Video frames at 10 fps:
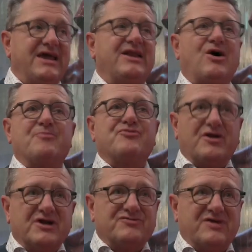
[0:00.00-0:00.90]
In our
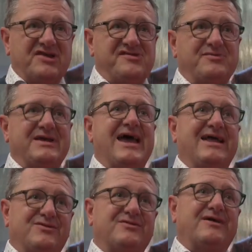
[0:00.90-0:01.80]
product range, we
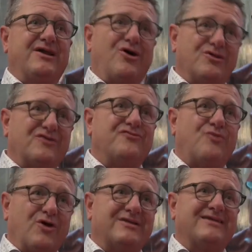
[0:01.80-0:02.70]
had a lot of
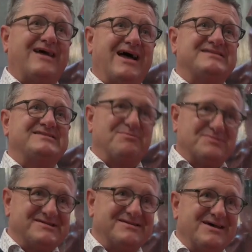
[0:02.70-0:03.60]
watertight
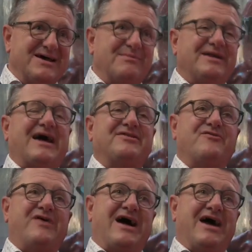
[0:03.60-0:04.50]
zips, but they
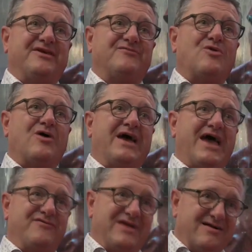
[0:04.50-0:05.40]
were either more
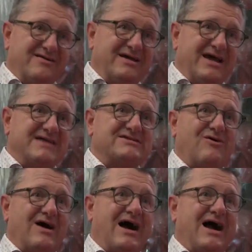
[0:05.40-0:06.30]
heavier as
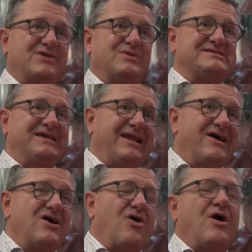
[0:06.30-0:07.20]
our Aqua Seal
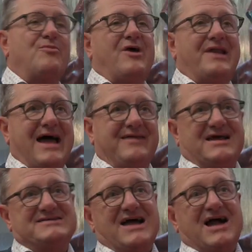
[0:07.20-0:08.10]
or more lighter
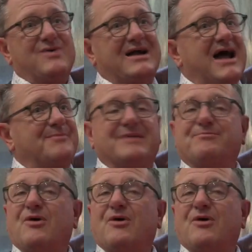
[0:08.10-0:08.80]
as the Aqua Guard. But